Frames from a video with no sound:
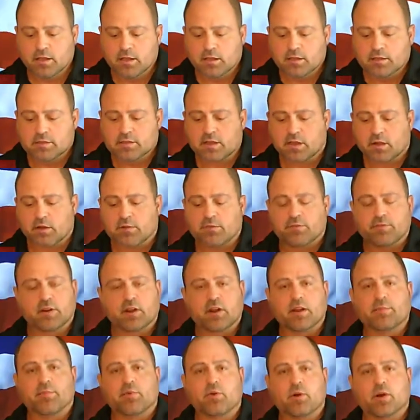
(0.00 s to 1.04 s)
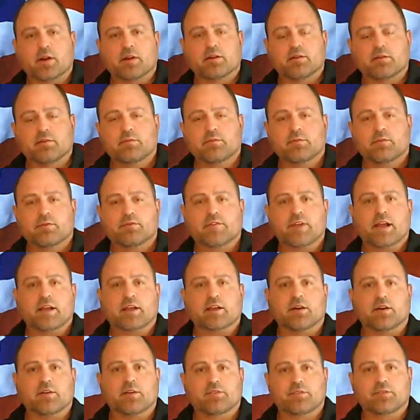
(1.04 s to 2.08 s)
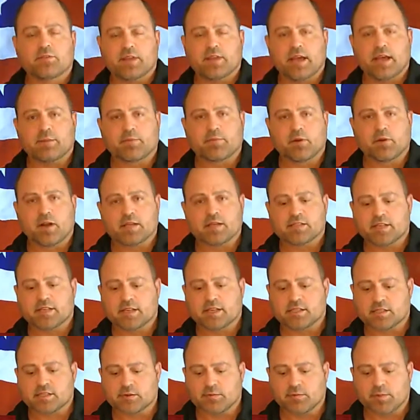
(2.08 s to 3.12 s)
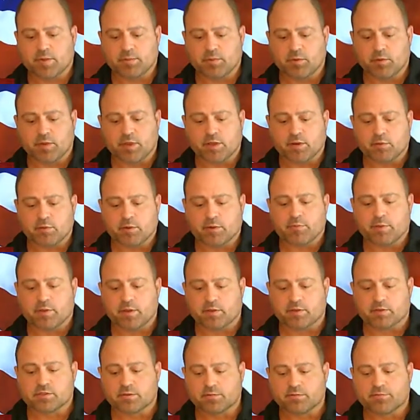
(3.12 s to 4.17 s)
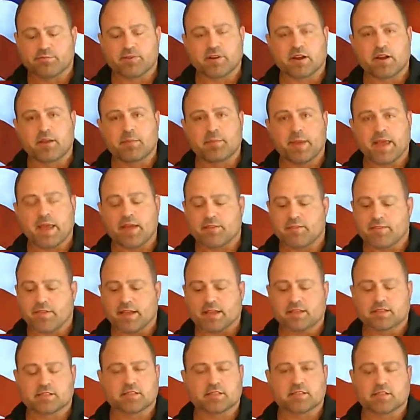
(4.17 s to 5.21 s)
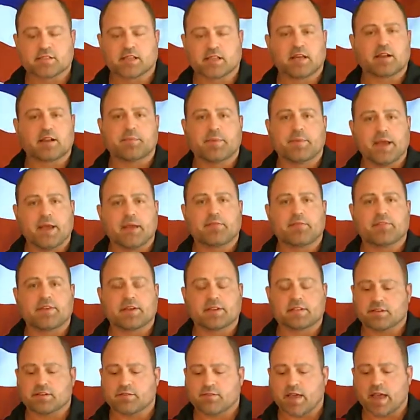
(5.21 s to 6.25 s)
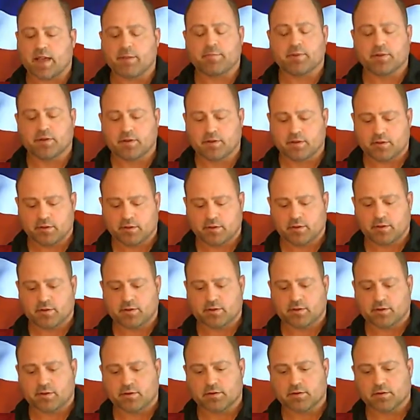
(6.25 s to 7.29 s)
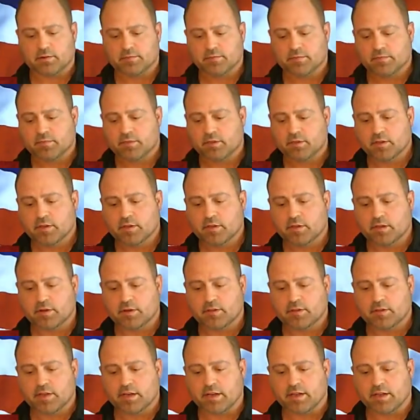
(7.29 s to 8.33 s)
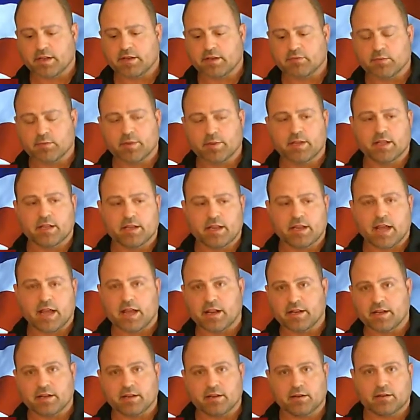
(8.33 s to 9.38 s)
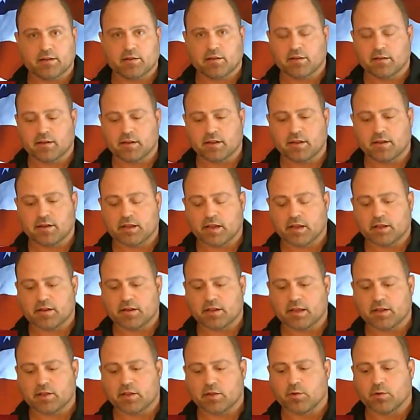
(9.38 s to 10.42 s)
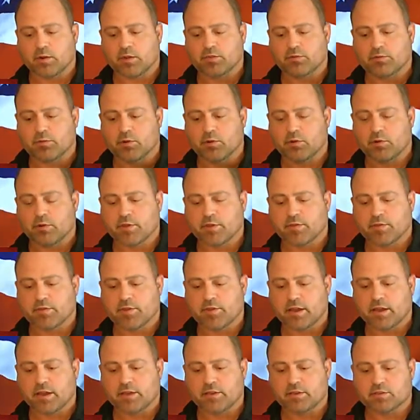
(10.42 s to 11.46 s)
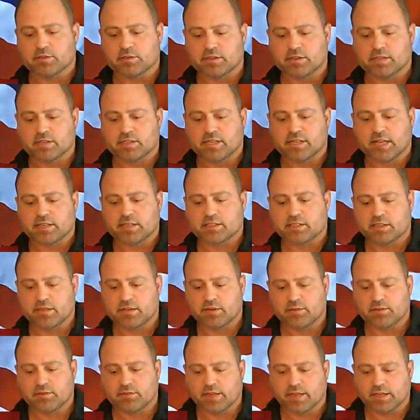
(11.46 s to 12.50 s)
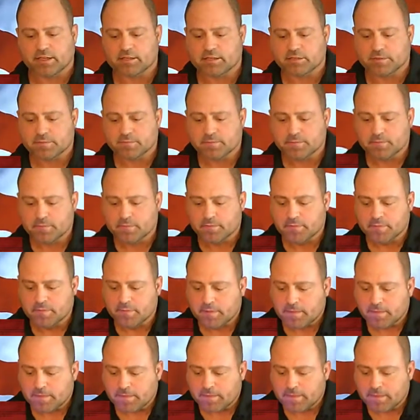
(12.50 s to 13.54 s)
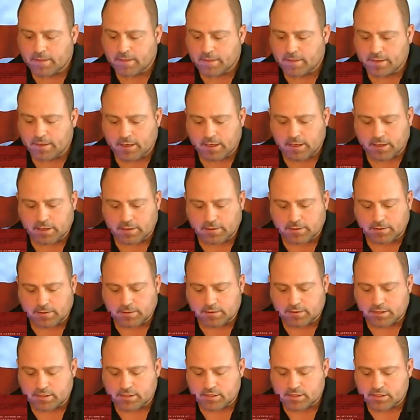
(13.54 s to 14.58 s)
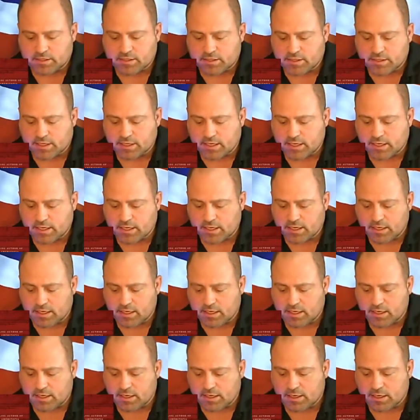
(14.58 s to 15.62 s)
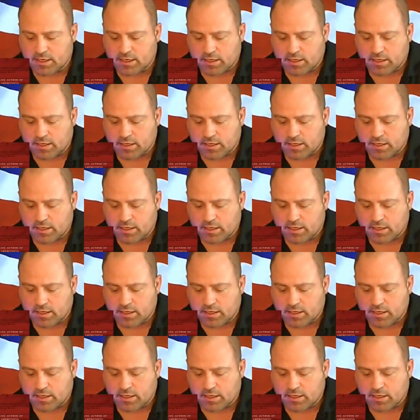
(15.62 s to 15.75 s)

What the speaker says: So, very important. We've got to go through that process, and maybe we can repeal some very bad things, because a lot of bad things have happened under the kind of government, and not going through with using the states to do things. Let's see.